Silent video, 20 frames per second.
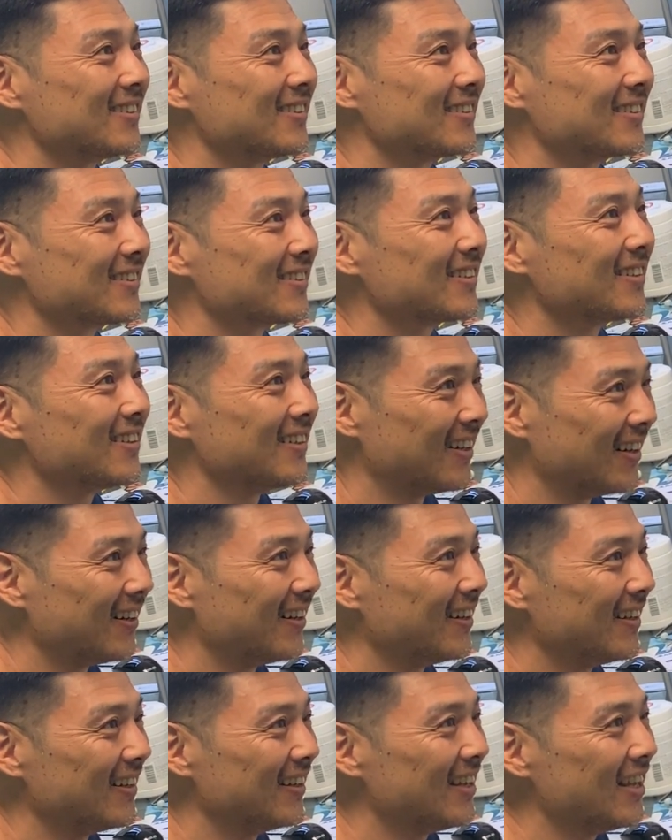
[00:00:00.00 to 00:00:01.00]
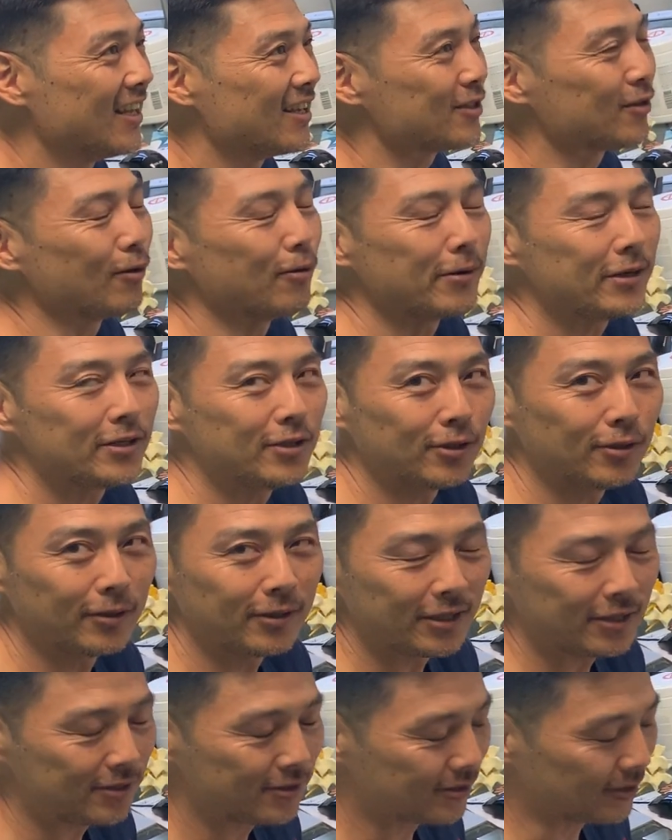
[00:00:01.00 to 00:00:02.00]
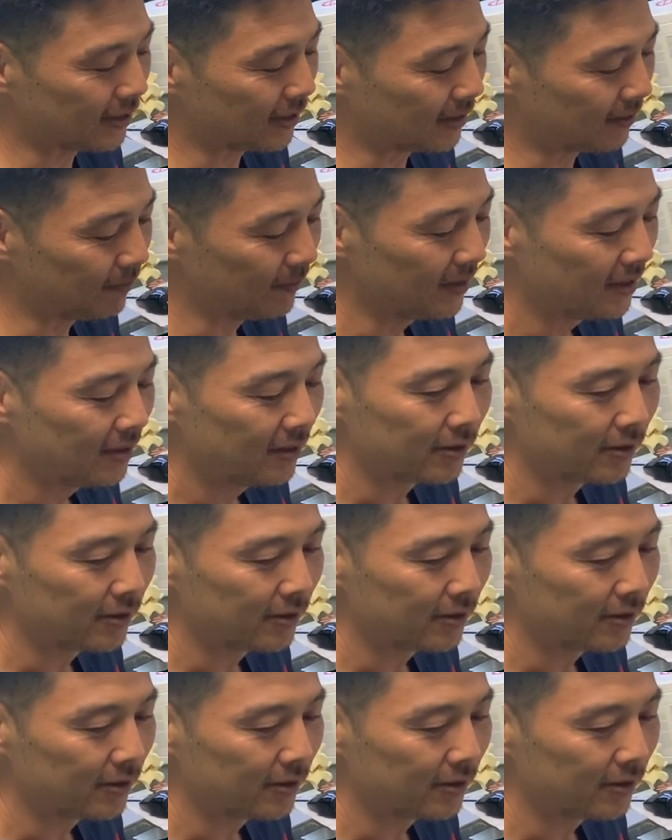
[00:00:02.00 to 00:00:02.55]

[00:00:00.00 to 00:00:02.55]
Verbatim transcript: Kind of, sort right. of. So what we do is, uh,